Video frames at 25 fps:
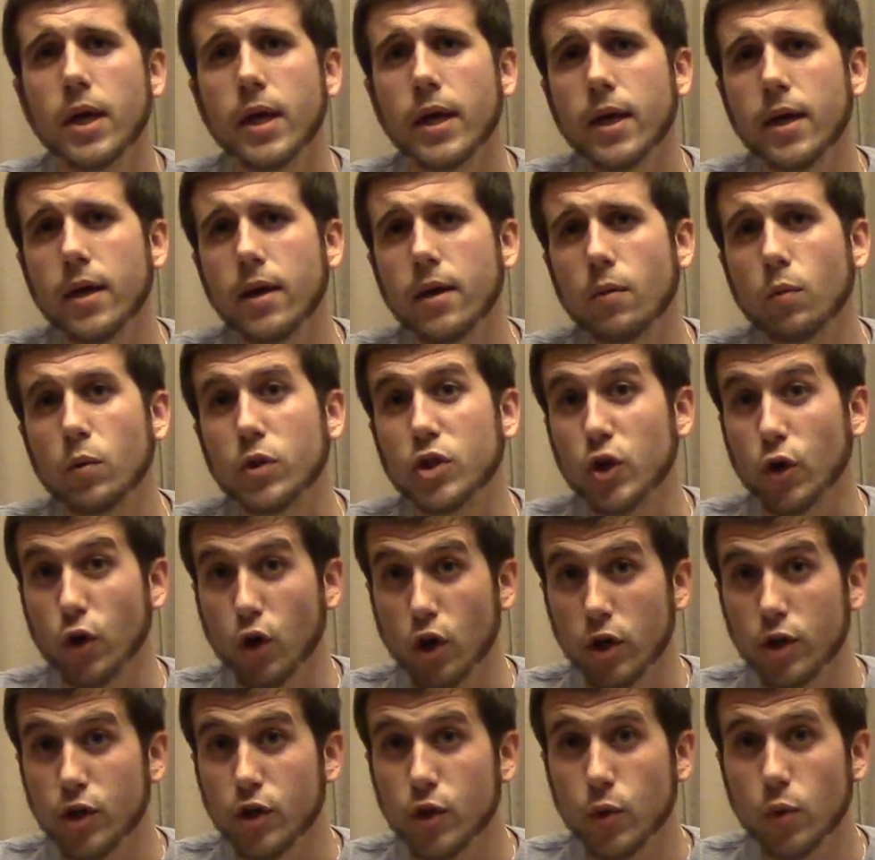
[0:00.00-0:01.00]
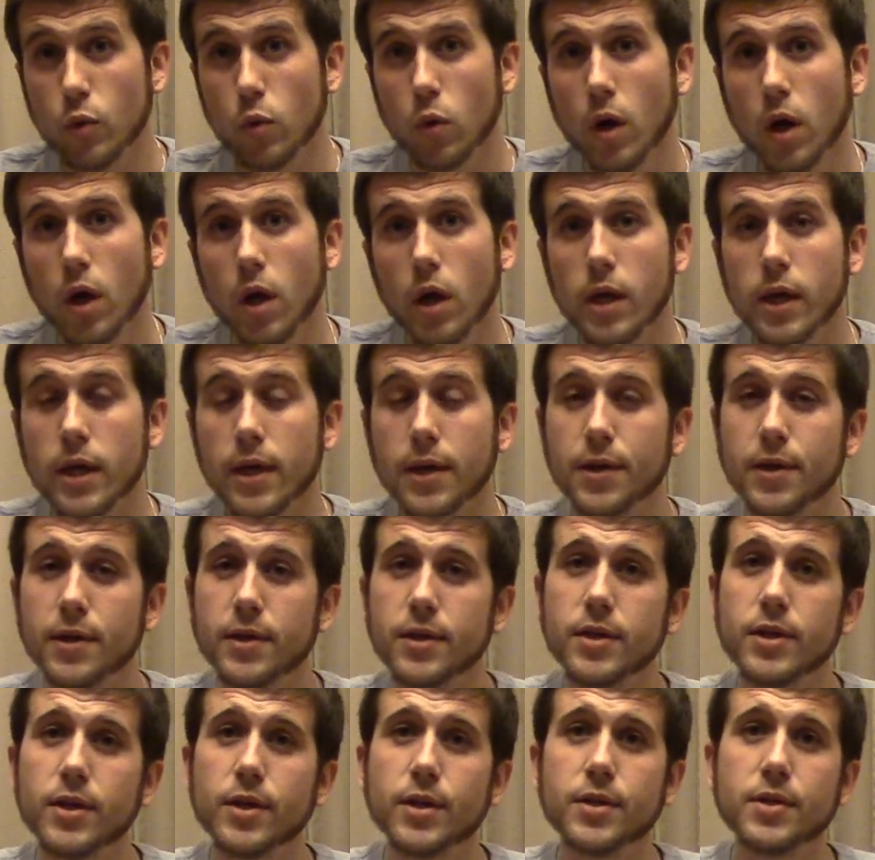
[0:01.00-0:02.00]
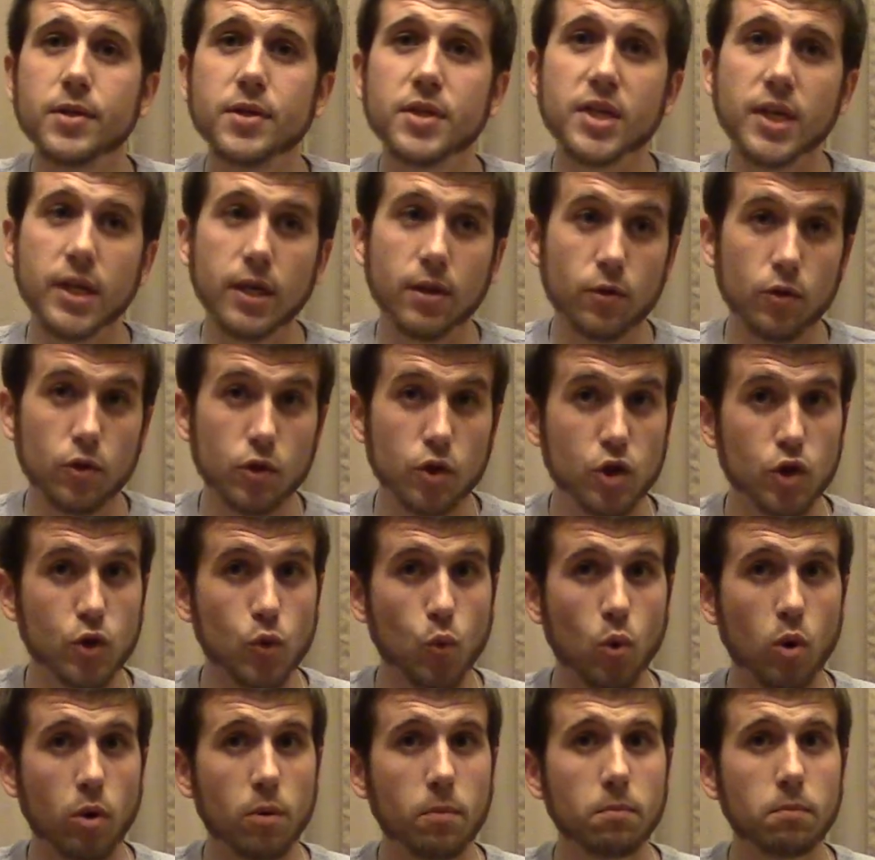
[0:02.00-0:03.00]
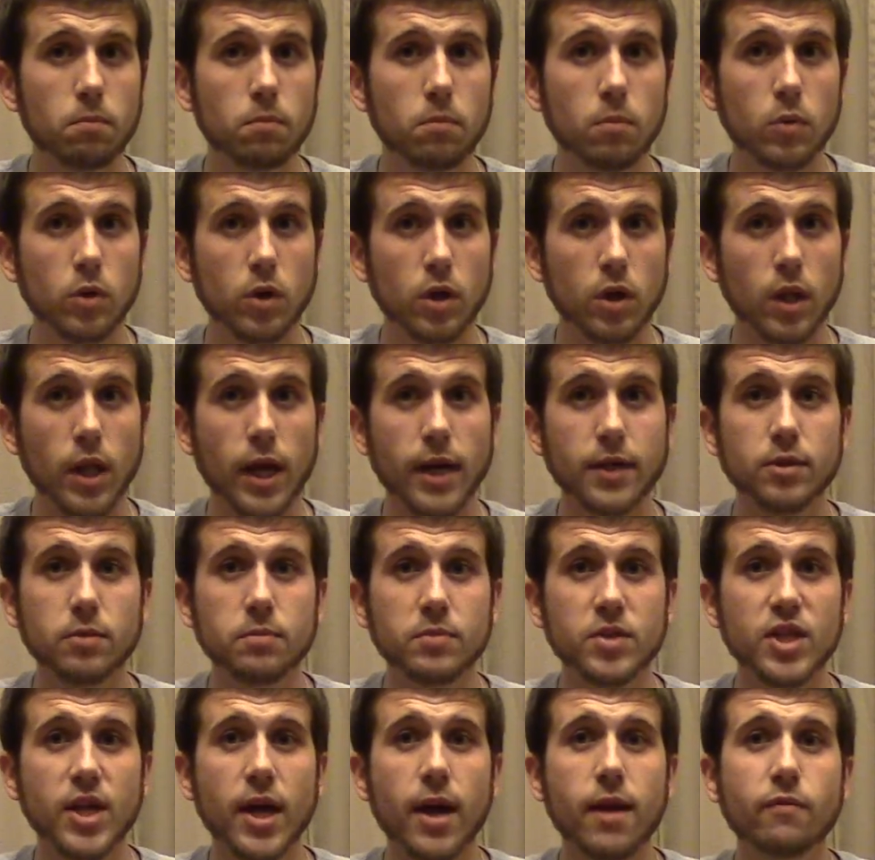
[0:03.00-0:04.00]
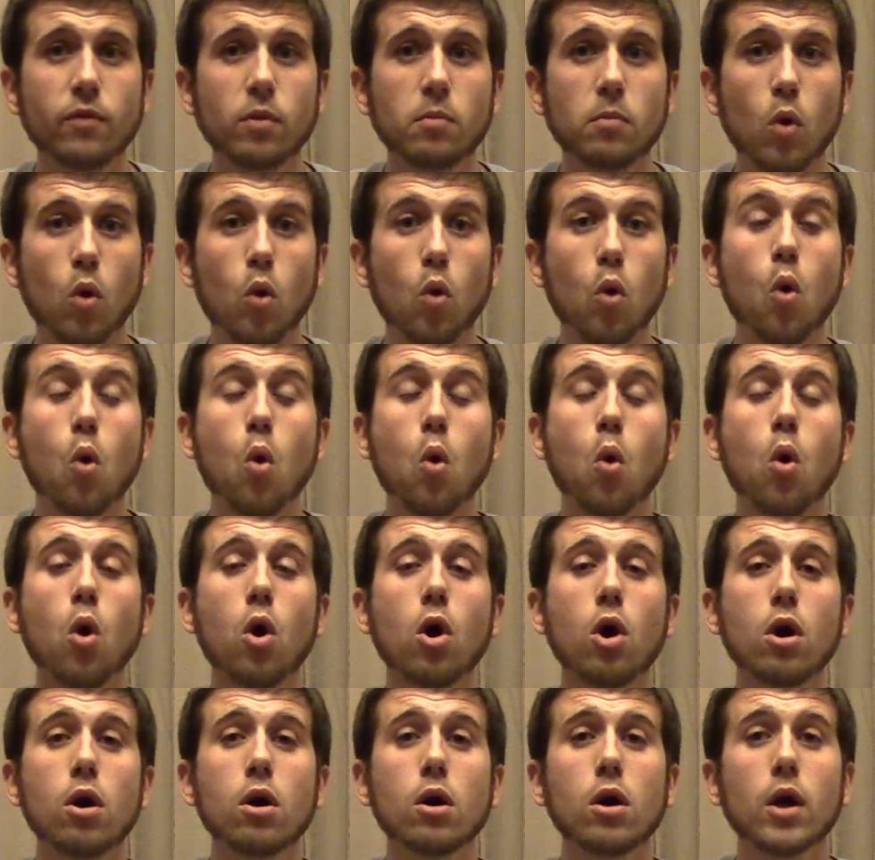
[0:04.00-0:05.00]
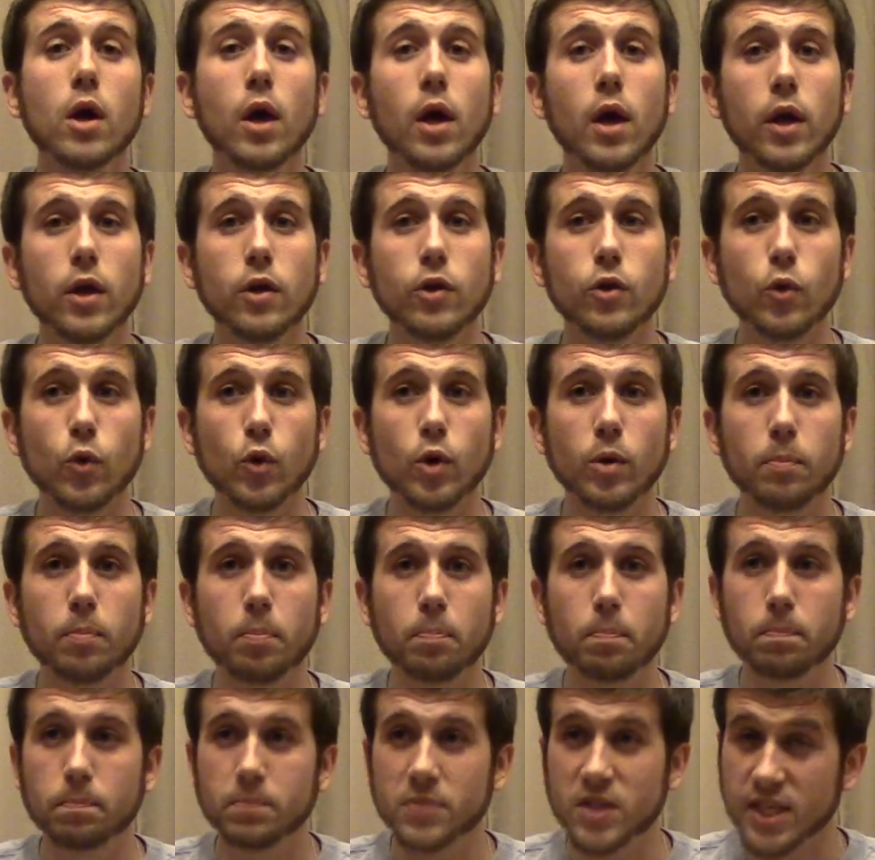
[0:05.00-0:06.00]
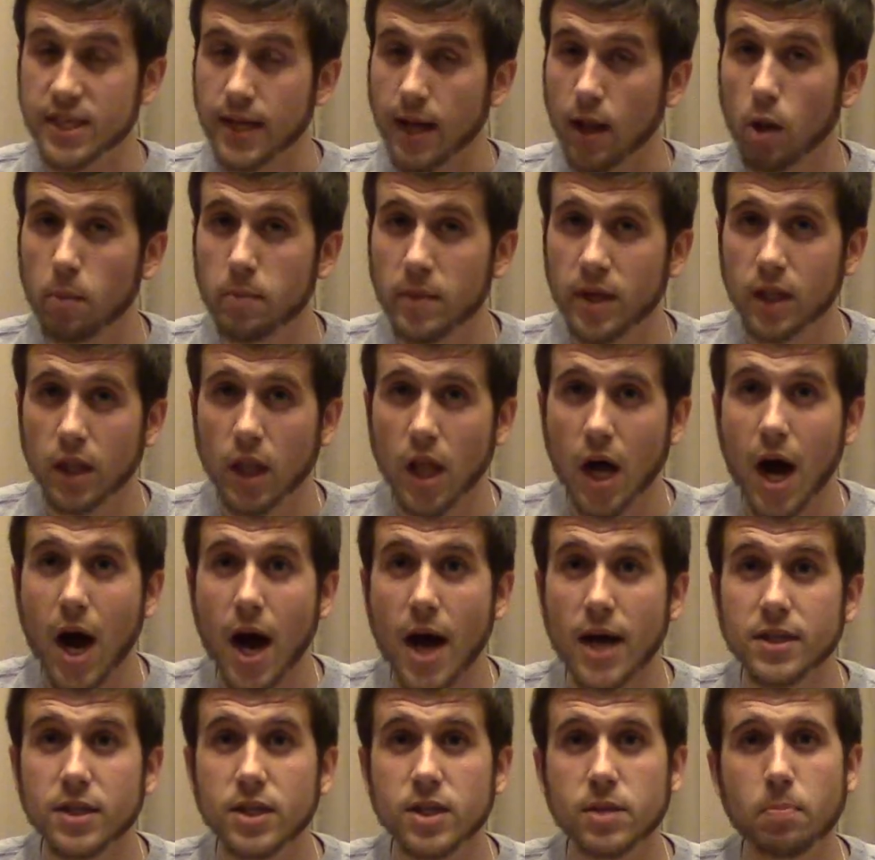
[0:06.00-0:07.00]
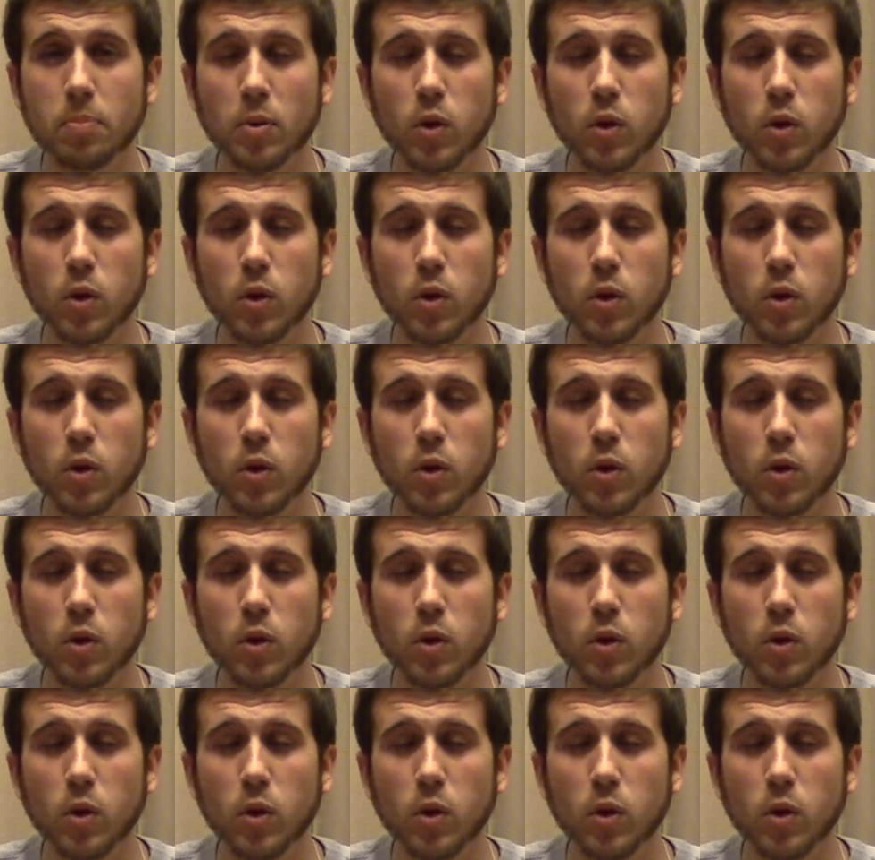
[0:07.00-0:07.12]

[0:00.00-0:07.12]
And what you could do is either storm, collect them, save them, or you could sell them in lots.